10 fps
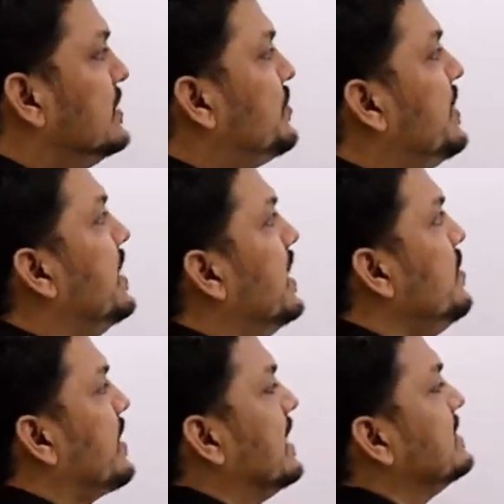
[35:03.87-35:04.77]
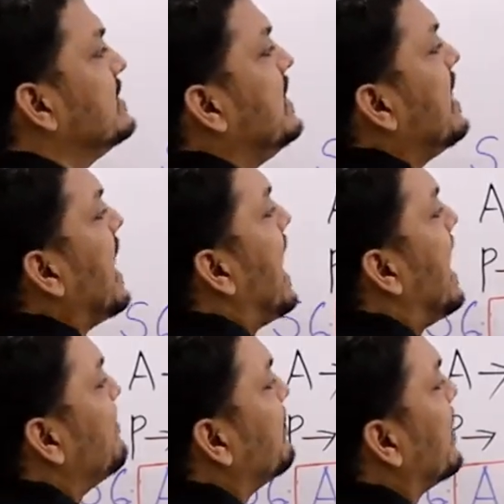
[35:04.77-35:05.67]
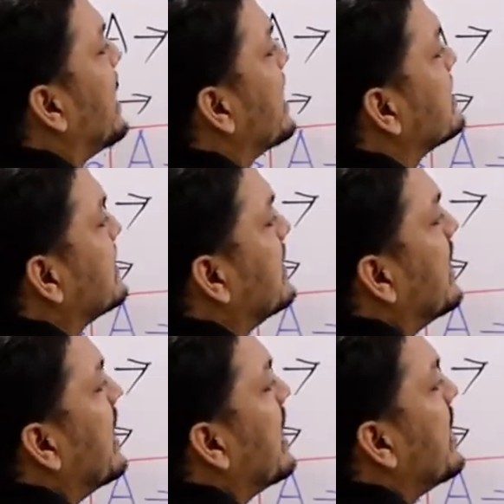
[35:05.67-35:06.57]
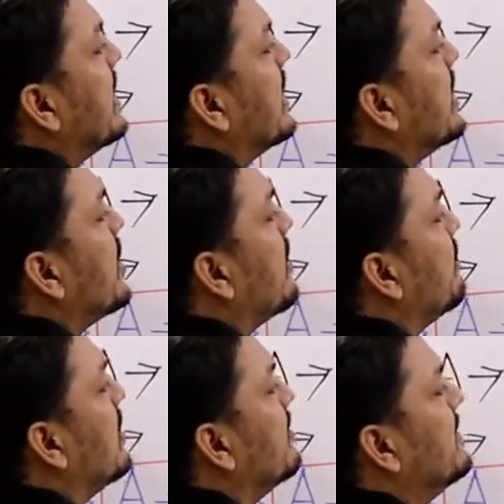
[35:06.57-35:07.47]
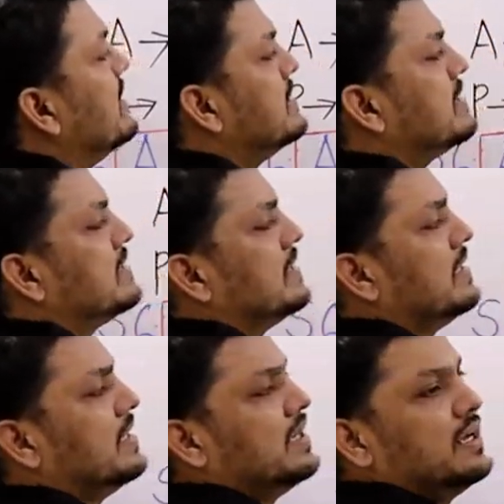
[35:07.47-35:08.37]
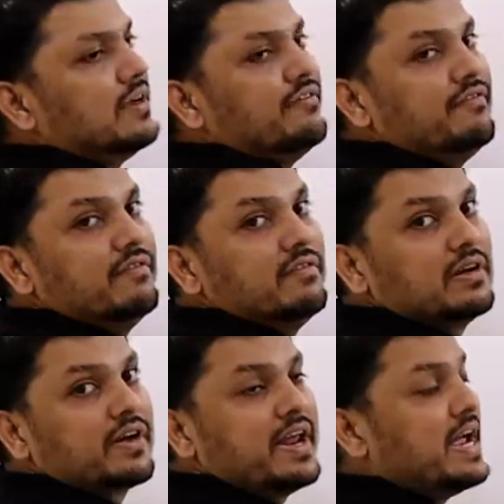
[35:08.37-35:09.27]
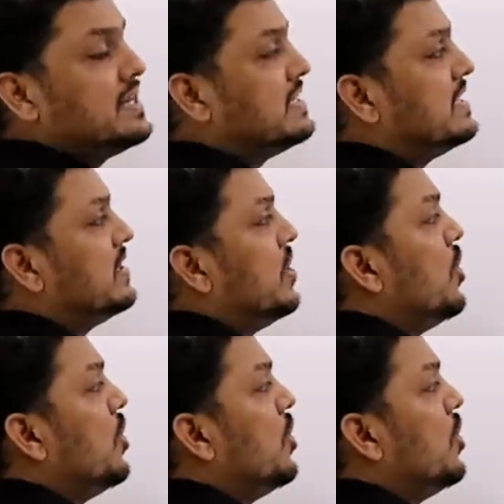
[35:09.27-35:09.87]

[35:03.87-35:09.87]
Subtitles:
So here you can see have created. Here your verb is Created.